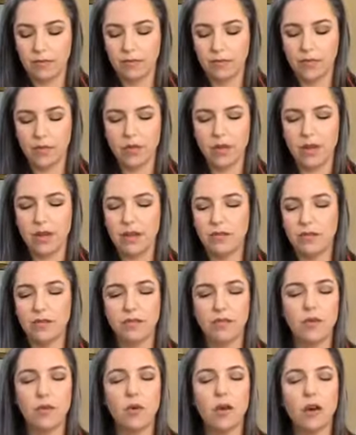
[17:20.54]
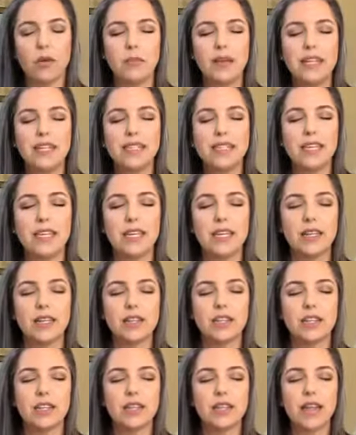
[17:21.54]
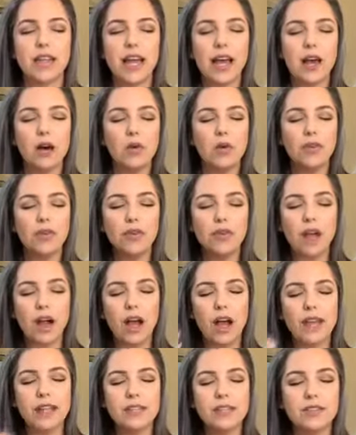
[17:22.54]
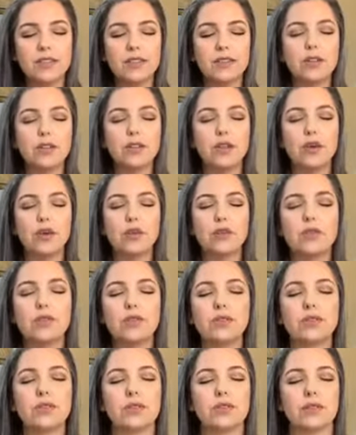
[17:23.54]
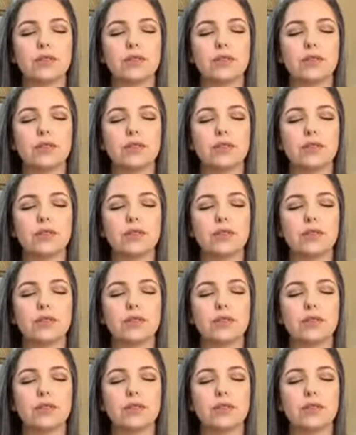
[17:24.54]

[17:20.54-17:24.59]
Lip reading: In whatever form it's in just now, with your eyes still closed,